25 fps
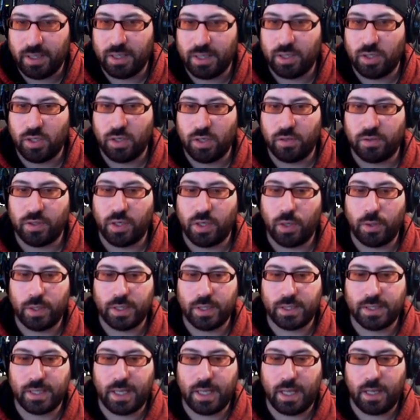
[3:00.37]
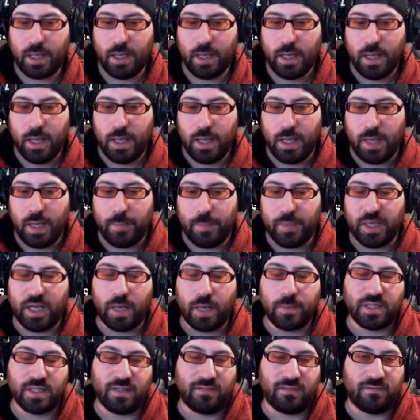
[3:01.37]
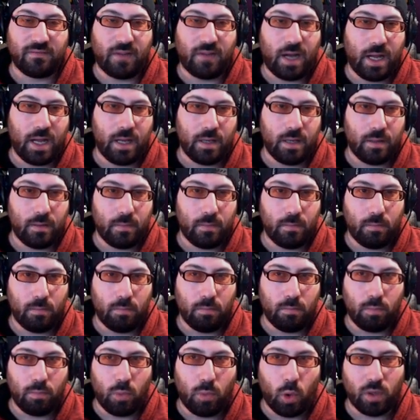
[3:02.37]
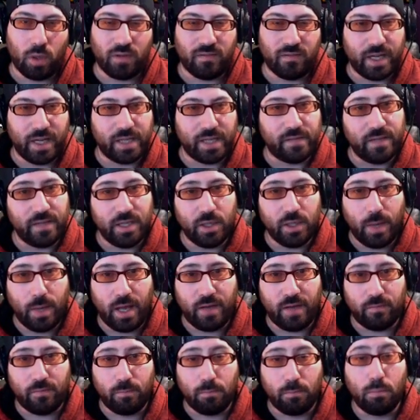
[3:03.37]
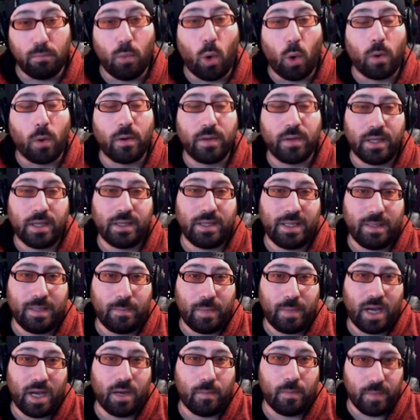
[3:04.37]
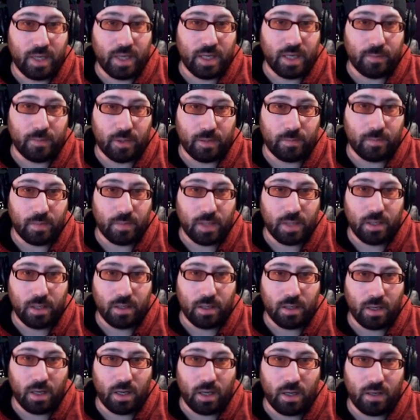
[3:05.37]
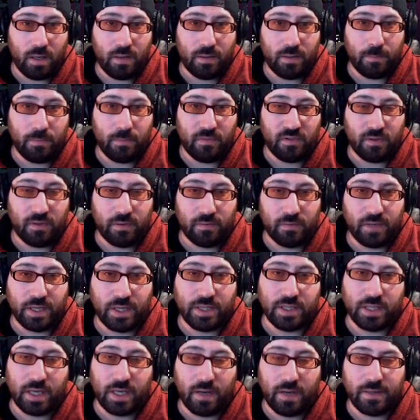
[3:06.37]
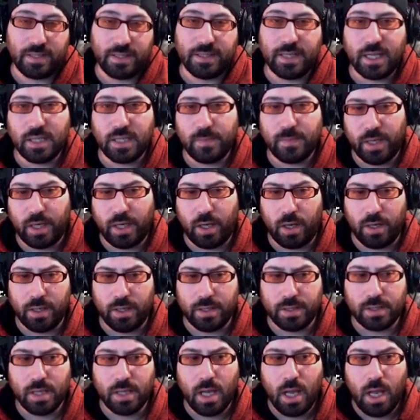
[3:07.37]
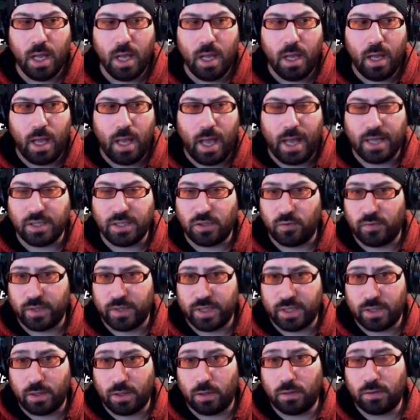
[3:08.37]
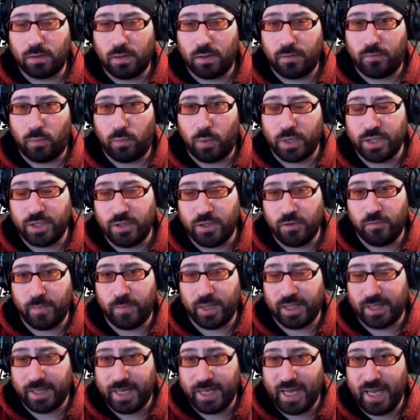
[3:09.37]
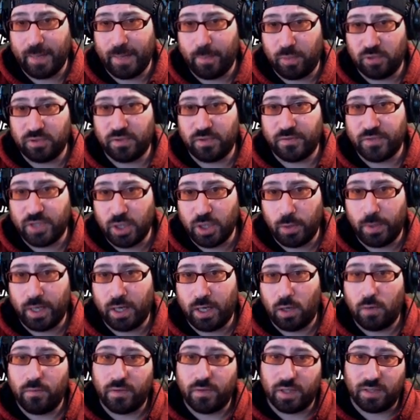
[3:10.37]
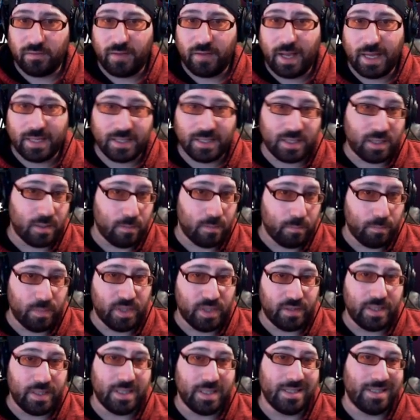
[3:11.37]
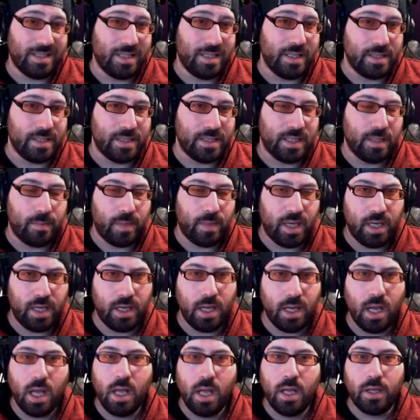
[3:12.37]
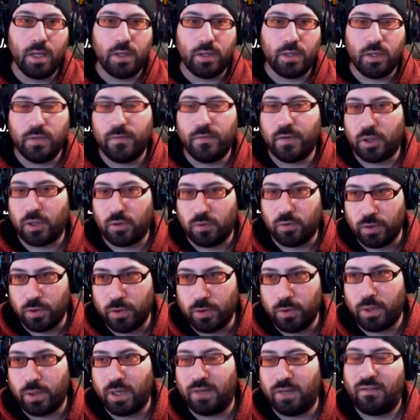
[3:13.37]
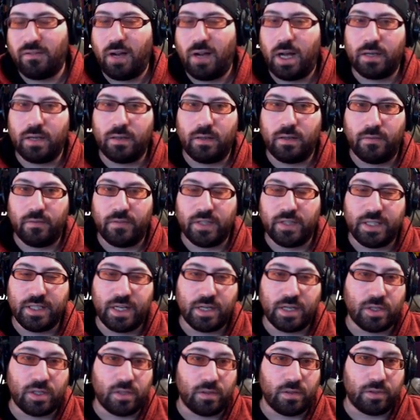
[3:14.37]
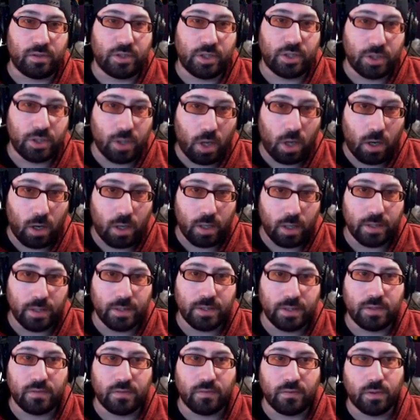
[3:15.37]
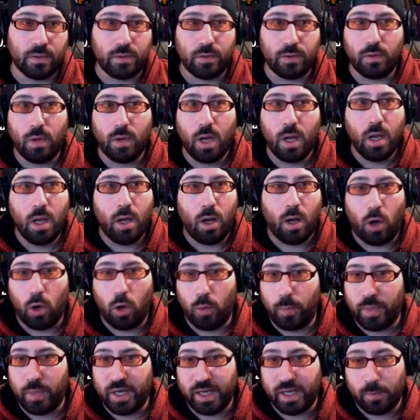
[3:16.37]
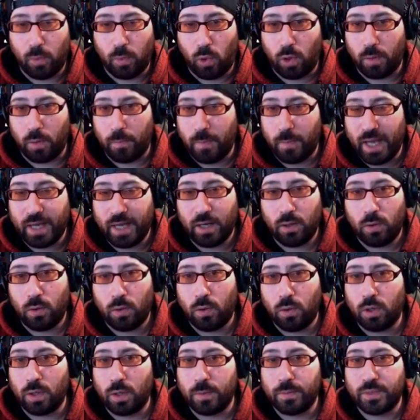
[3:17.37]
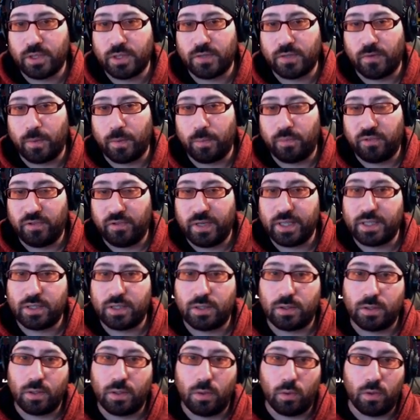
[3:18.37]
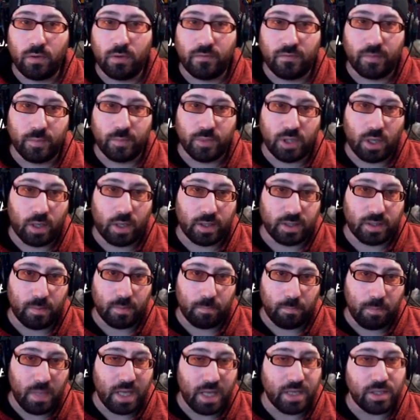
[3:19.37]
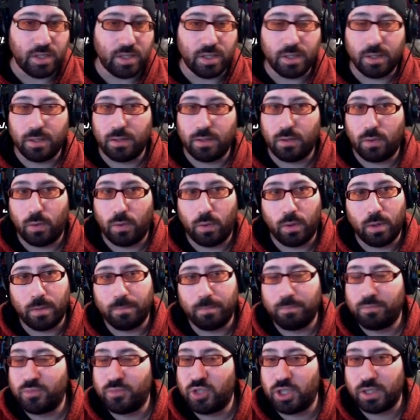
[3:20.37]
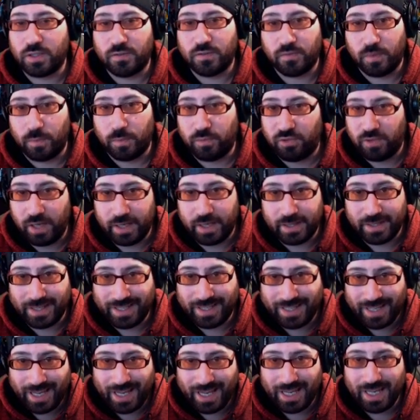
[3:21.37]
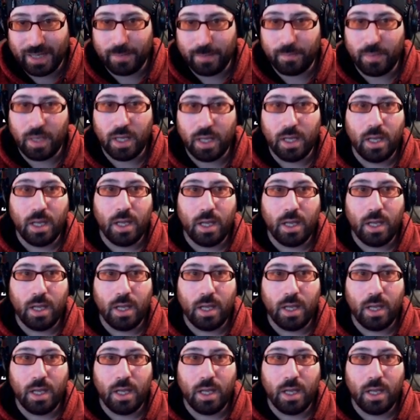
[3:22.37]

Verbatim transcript: you'll notice that it becomes a lot more likely you have more than the bare minimum uh, legendaries. And that's because, as a result of what you've been capable of doing over the last million T C P, you've accrued a lot of additional shards through opening more mega orbs from Blitz or from Dark Dimension or just from playing the game.